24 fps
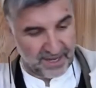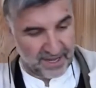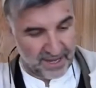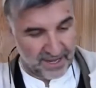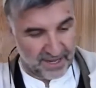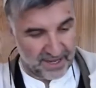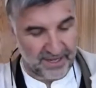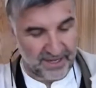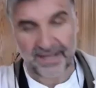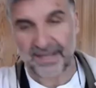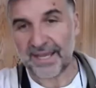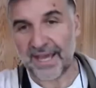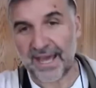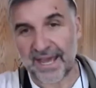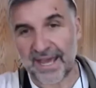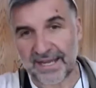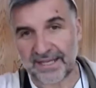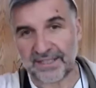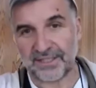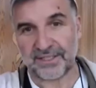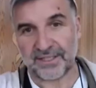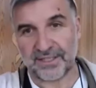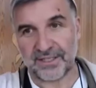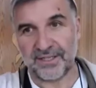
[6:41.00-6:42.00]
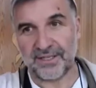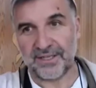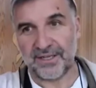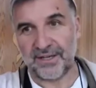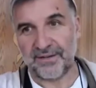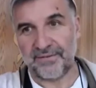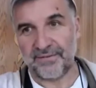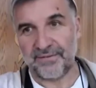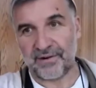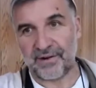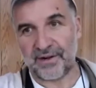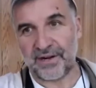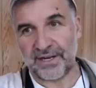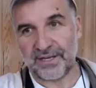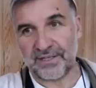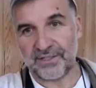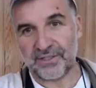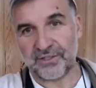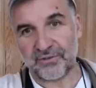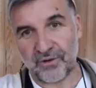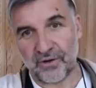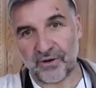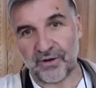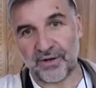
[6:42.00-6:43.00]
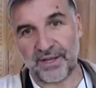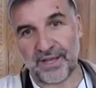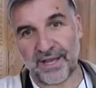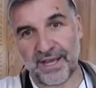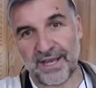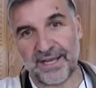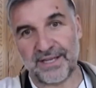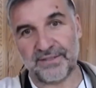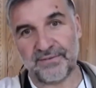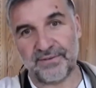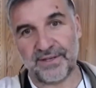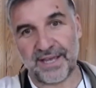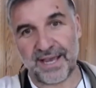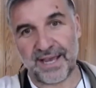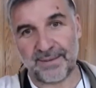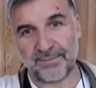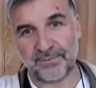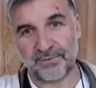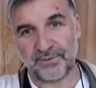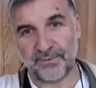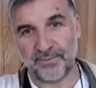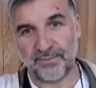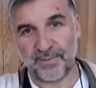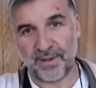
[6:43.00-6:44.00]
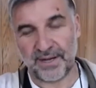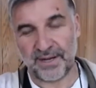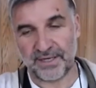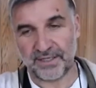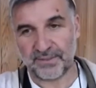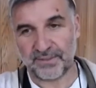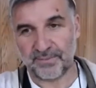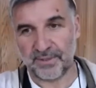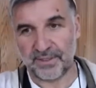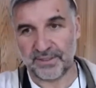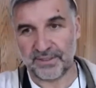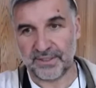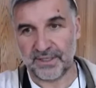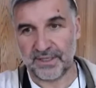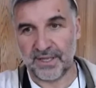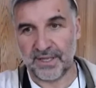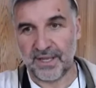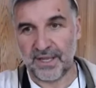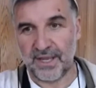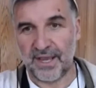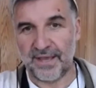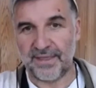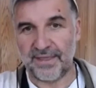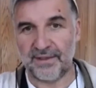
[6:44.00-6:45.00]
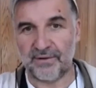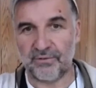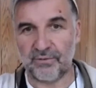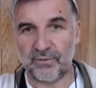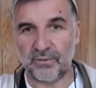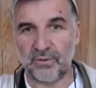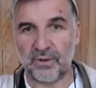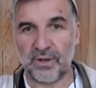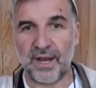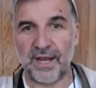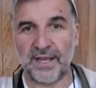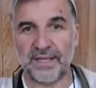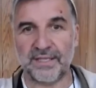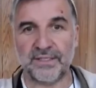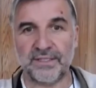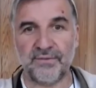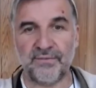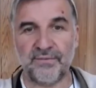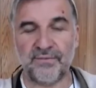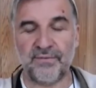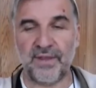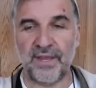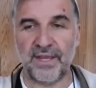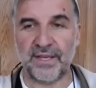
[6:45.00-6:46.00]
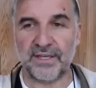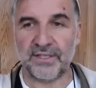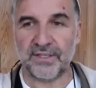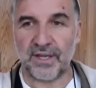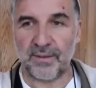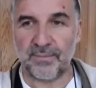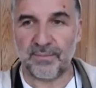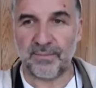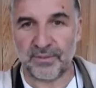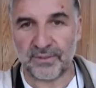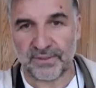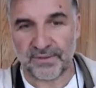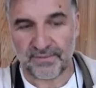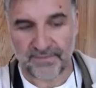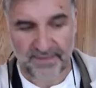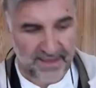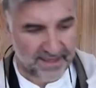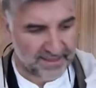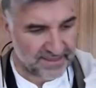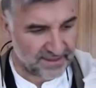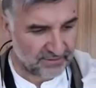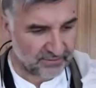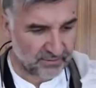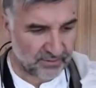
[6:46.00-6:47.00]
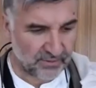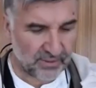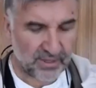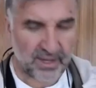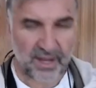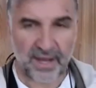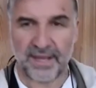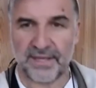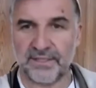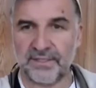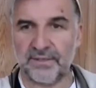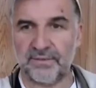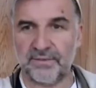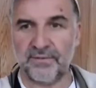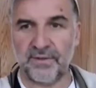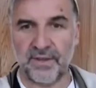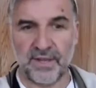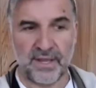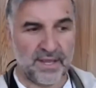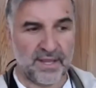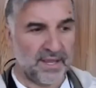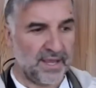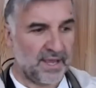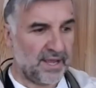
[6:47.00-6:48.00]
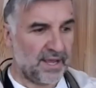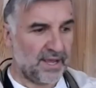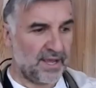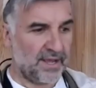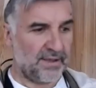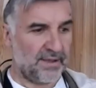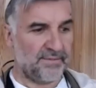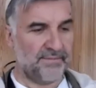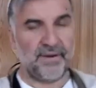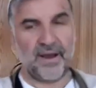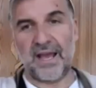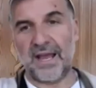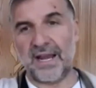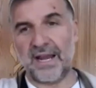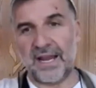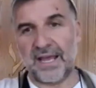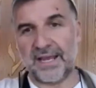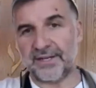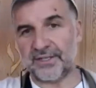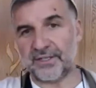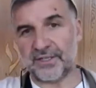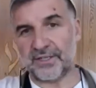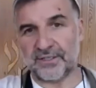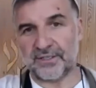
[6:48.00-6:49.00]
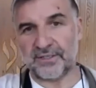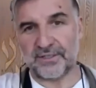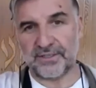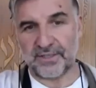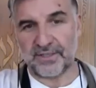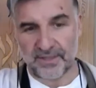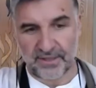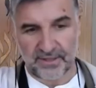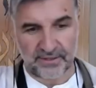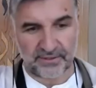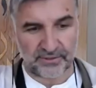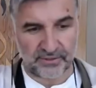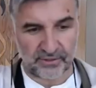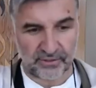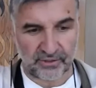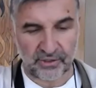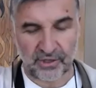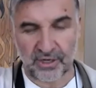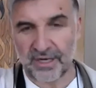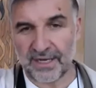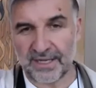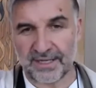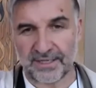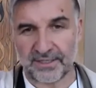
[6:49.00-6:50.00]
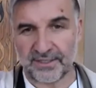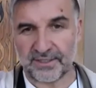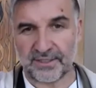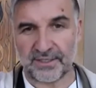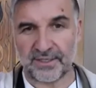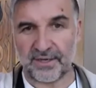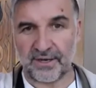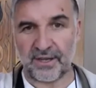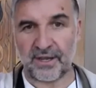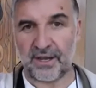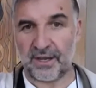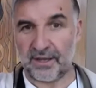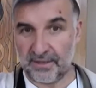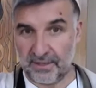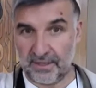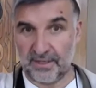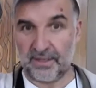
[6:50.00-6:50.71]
a case, a very strong case for capital punishment. And there are all kinds of examples of that. There are all kinds of violations that the Torah lists that are